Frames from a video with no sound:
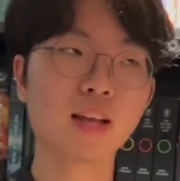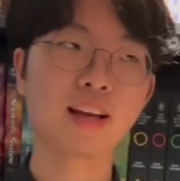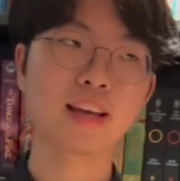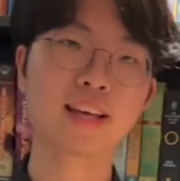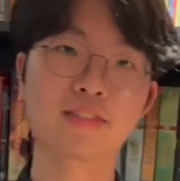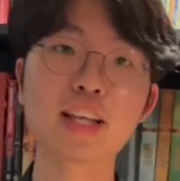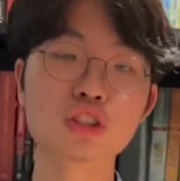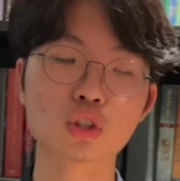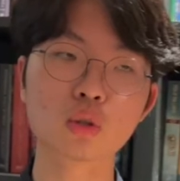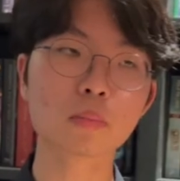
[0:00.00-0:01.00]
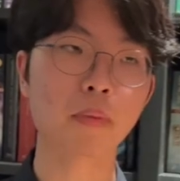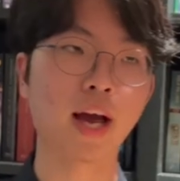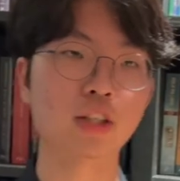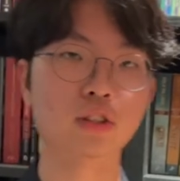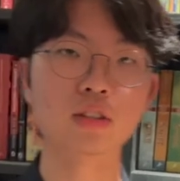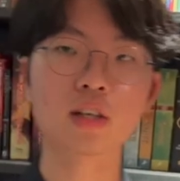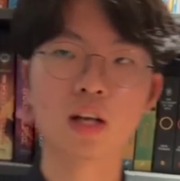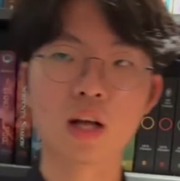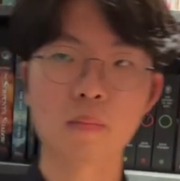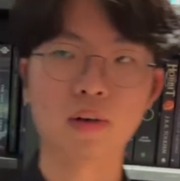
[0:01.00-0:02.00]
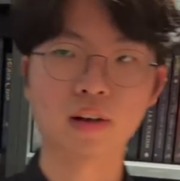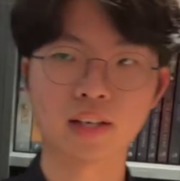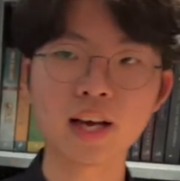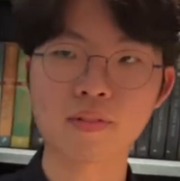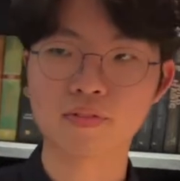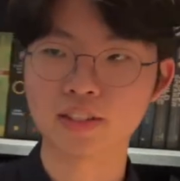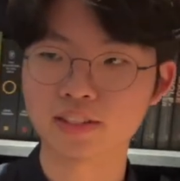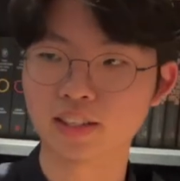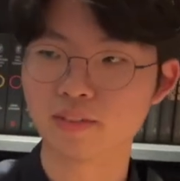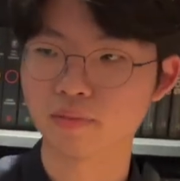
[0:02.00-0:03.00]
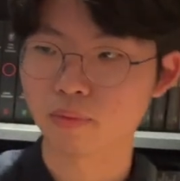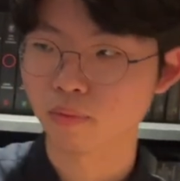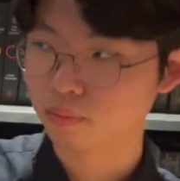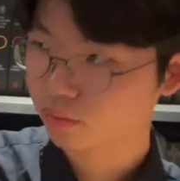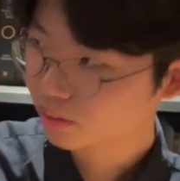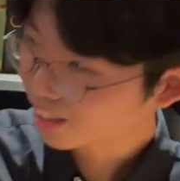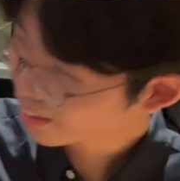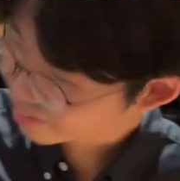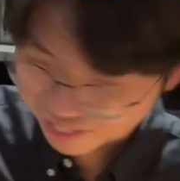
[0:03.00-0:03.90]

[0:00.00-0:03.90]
And that's good passion. But again, this can the